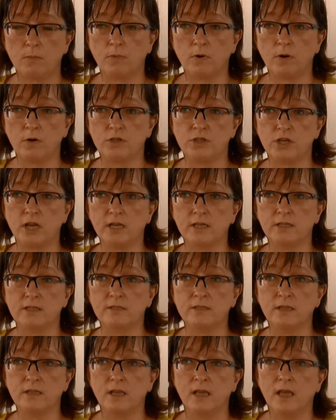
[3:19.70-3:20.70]

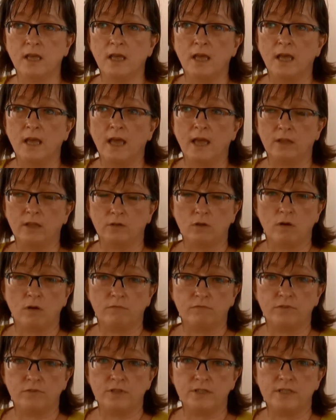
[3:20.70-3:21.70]
projects and
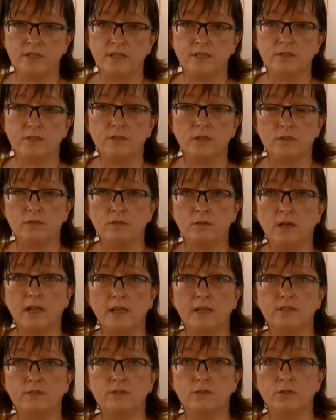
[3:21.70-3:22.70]
conferences that's
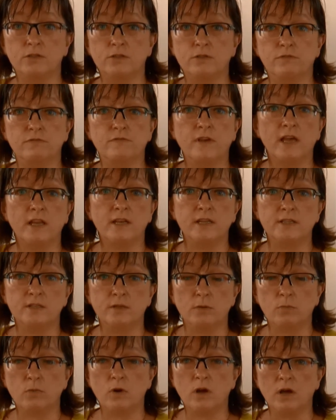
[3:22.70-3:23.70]
related to fairness
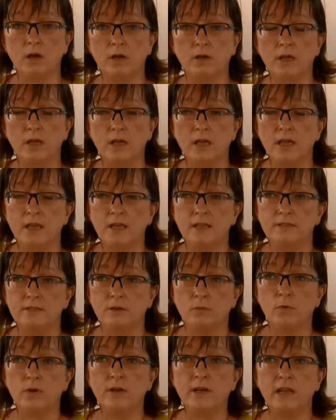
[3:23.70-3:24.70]
at work.
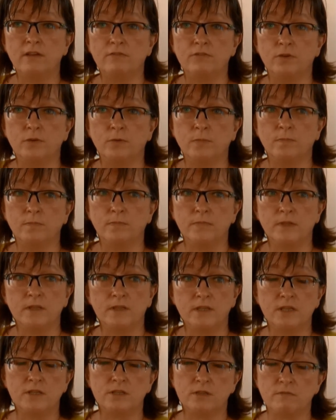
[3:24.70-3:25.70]
So on one level,
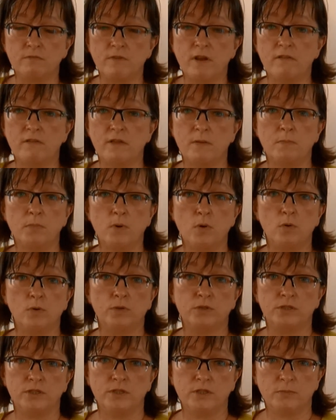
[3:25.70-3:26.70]
these are very
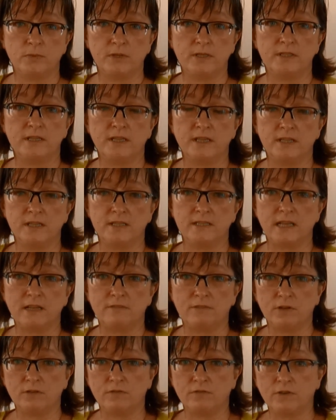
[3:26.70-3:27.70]
important, that we see this
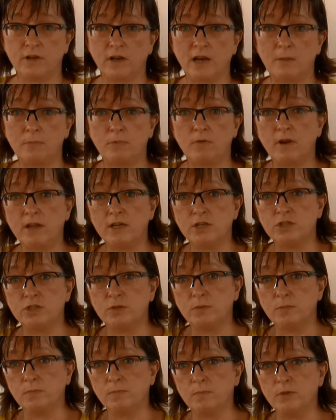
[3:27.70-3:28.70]
level of
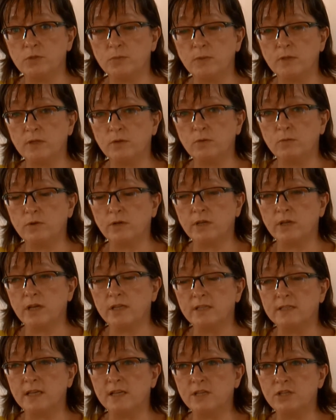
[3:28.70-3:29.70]
collaboration between the
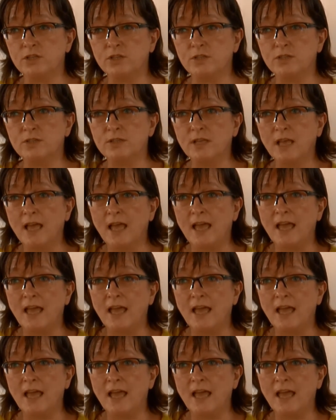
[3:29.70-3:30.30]
organisations.